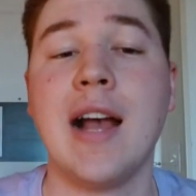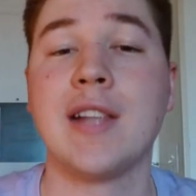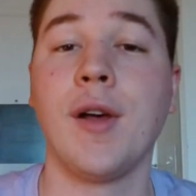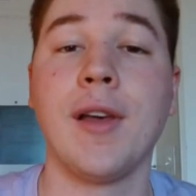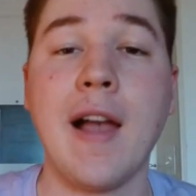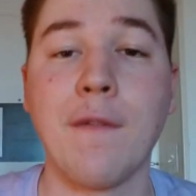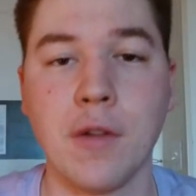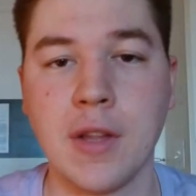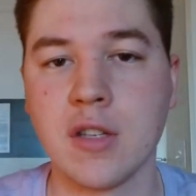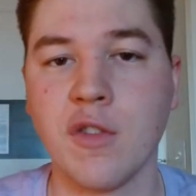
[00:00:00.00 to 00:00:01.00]
That's all I got
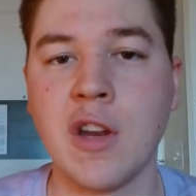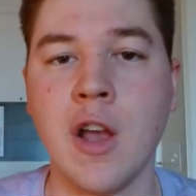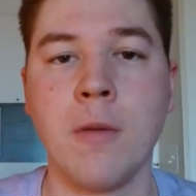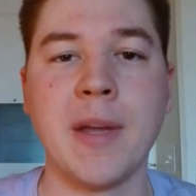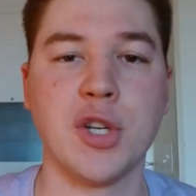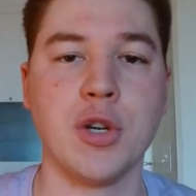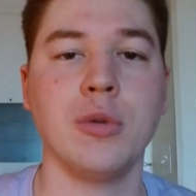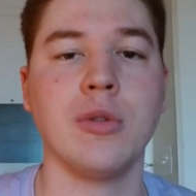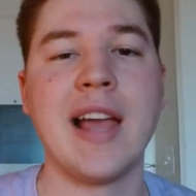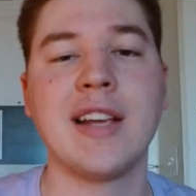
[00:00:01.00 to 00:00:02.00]
for this video. Make sure
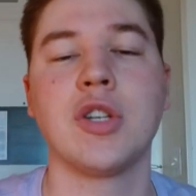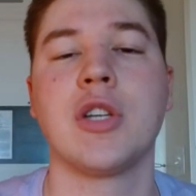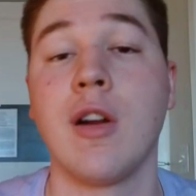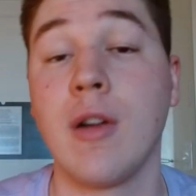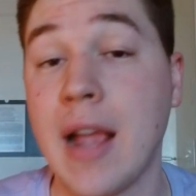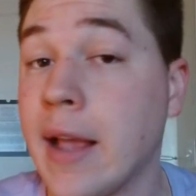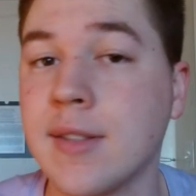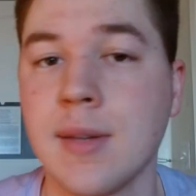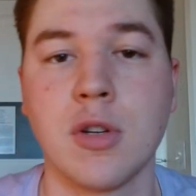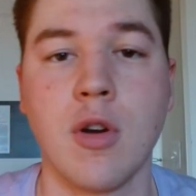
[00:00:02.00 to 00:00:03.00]
you like, share,
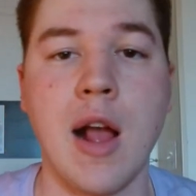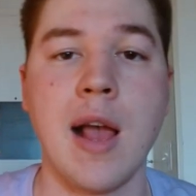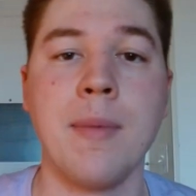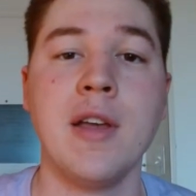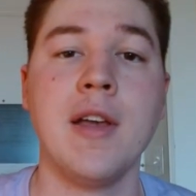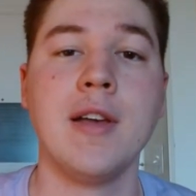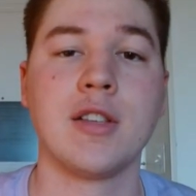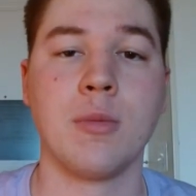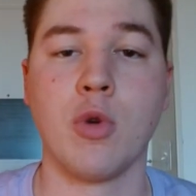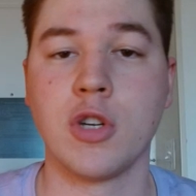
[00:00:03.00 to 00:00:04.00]
and subscribe
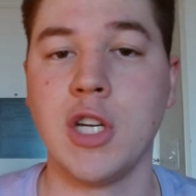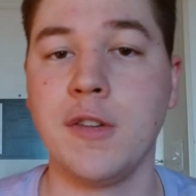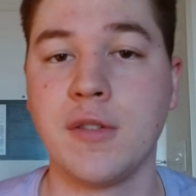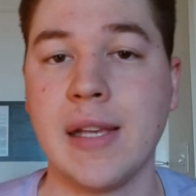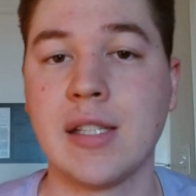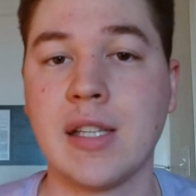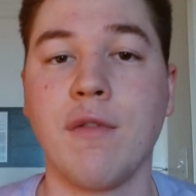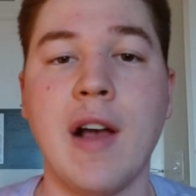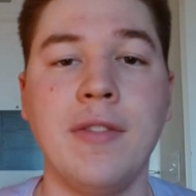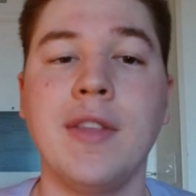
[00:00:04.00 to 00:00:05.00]
so more Chiefs fans can
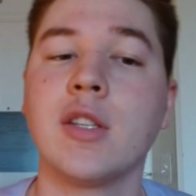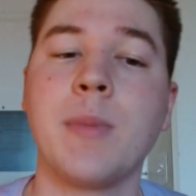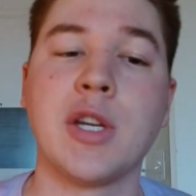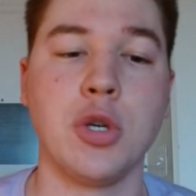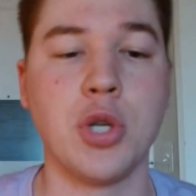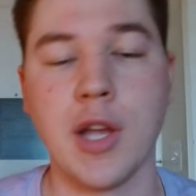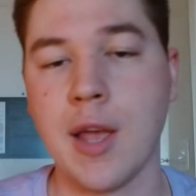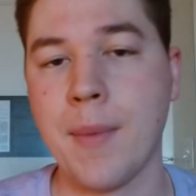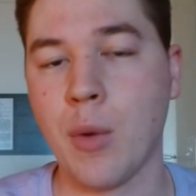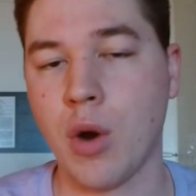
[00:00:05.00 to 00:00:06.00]
find this. Make sure you check
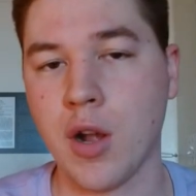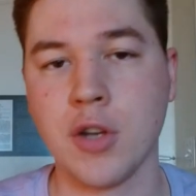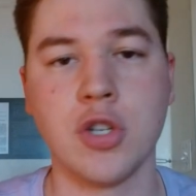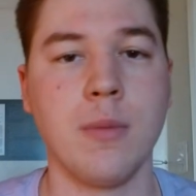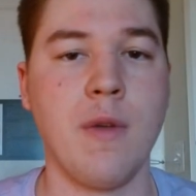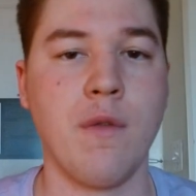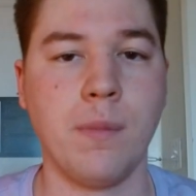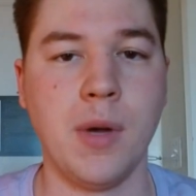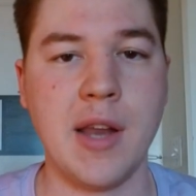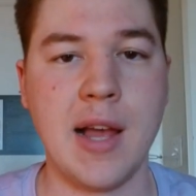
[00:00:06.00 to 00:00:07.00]
out my work on
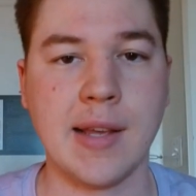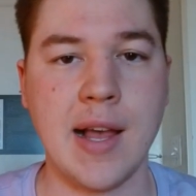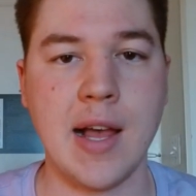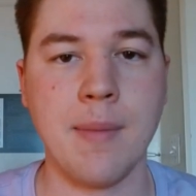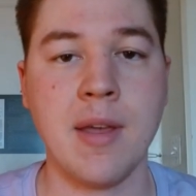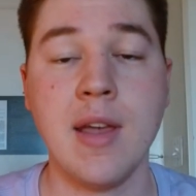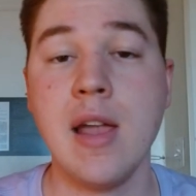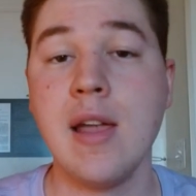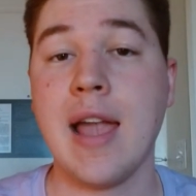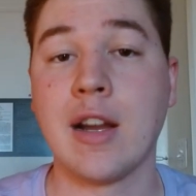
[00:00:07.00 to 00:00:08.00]
showmefootball.com,
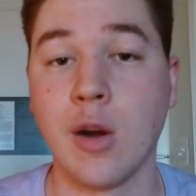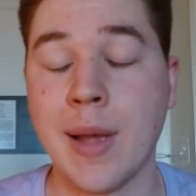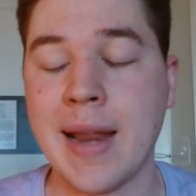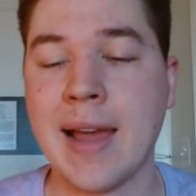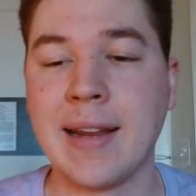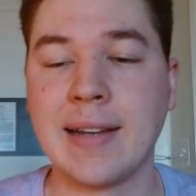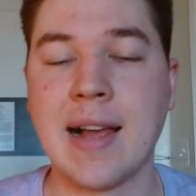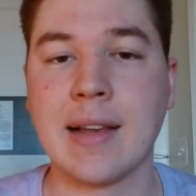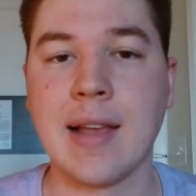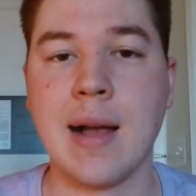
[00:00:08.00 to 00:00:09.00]

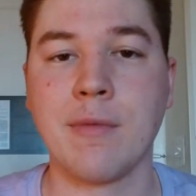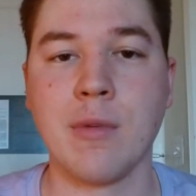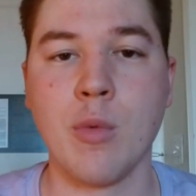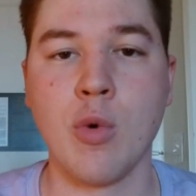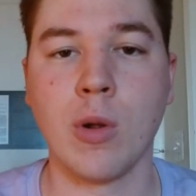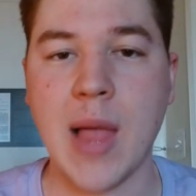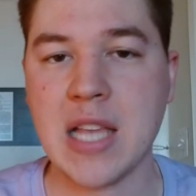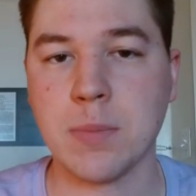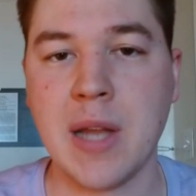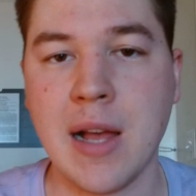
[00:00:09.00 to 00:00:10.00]
arrowheadaddict.com for more.
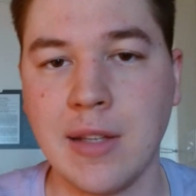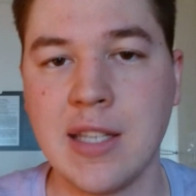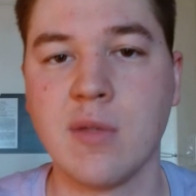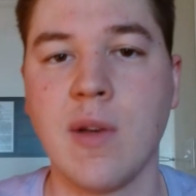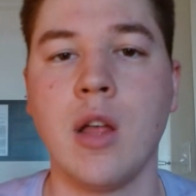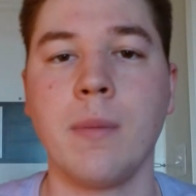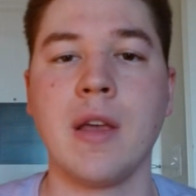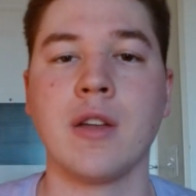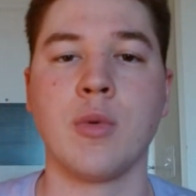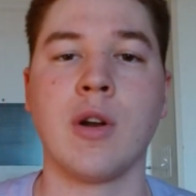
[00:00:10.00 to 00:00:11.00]
Last but not least, follow
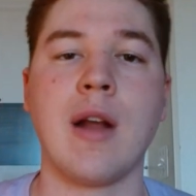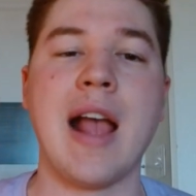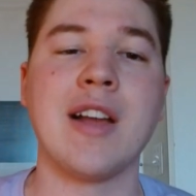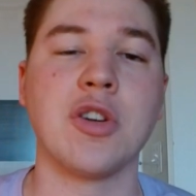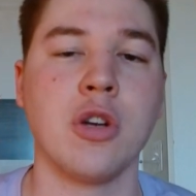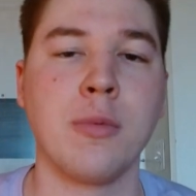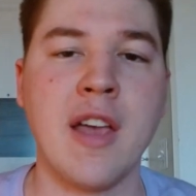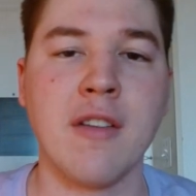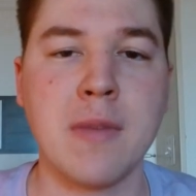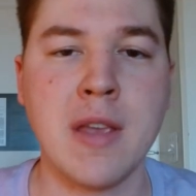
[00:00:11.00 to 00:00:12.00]
me on Twitter at
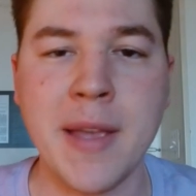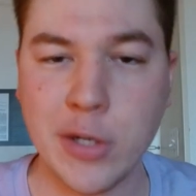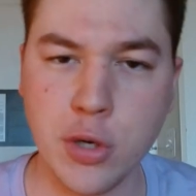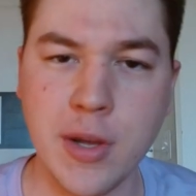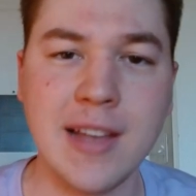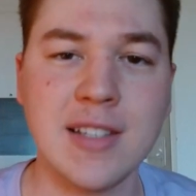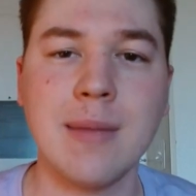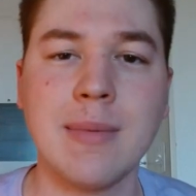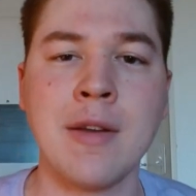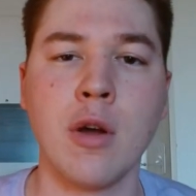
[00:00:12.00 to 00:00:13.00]
showmefb. Make sure you guys
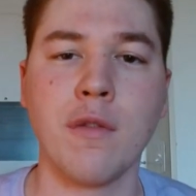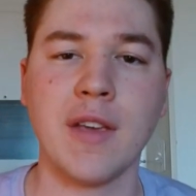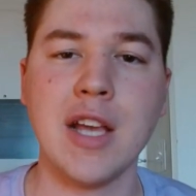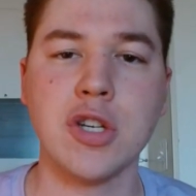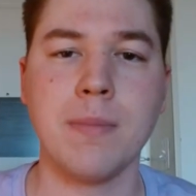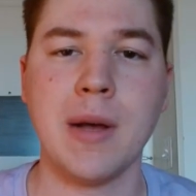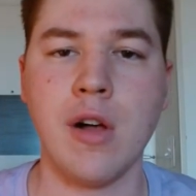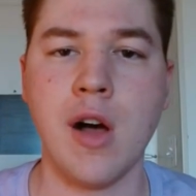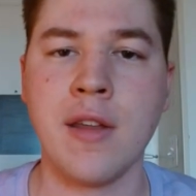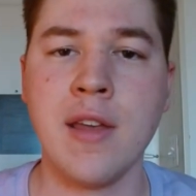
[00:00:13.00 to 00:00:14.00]
keep that notification
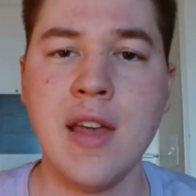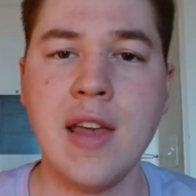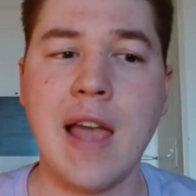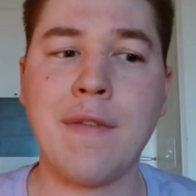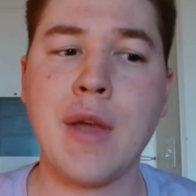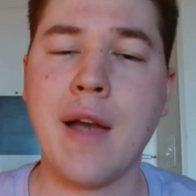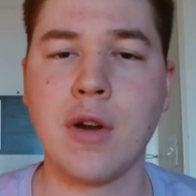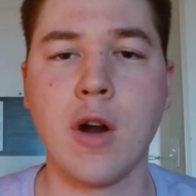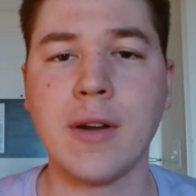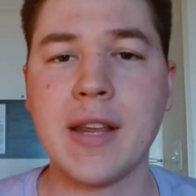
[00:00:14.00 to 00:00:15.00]
bell on if you
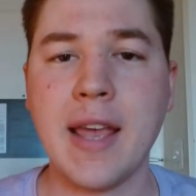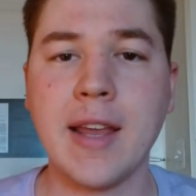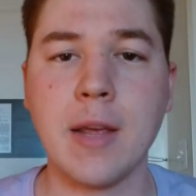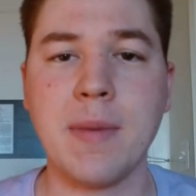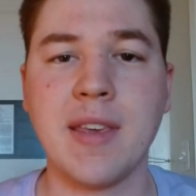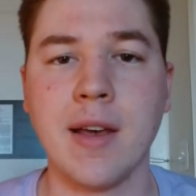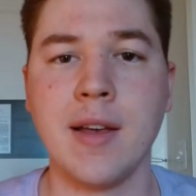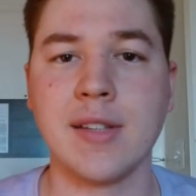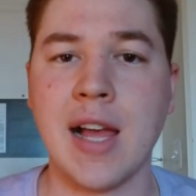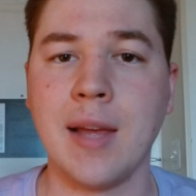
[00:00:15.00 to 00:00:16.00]
haven't already hit it,
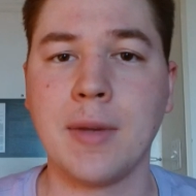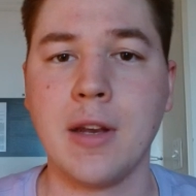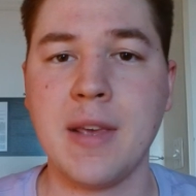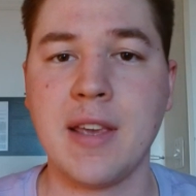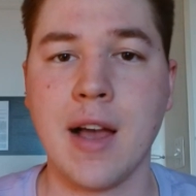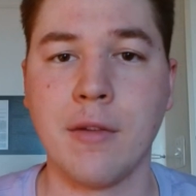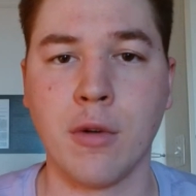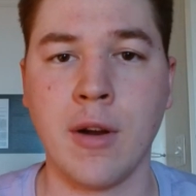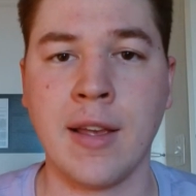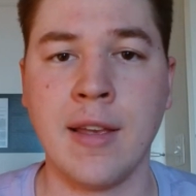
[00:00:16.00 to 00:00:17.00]
because I'm going to be
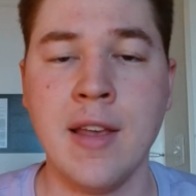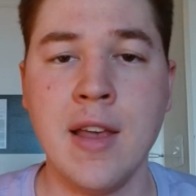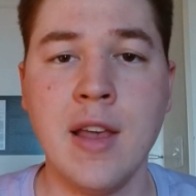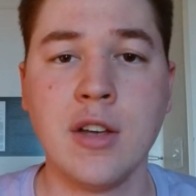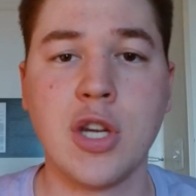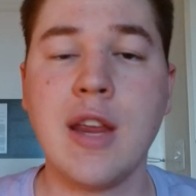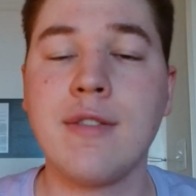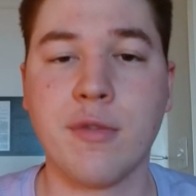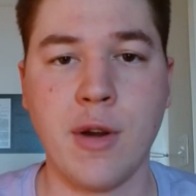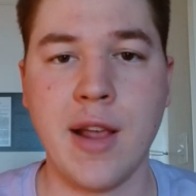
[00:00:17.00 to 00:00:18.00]
covering
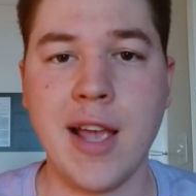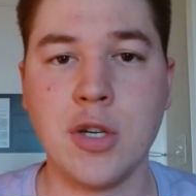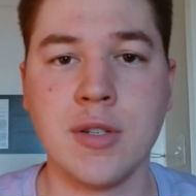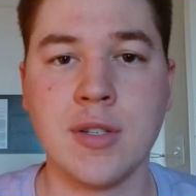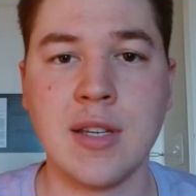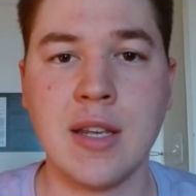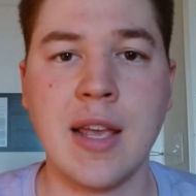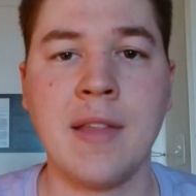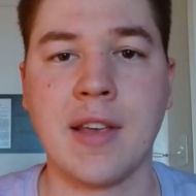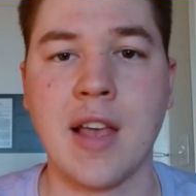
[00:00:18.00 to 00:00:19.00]
Chiefs free
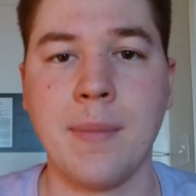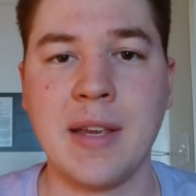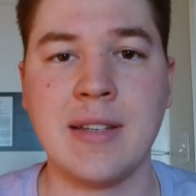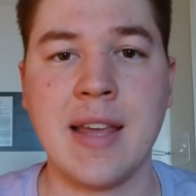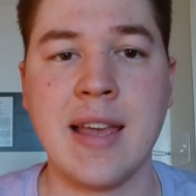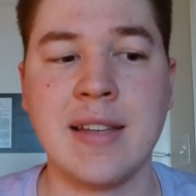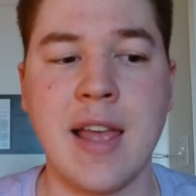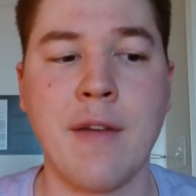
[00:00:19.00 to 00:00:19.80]
agency in the coming days.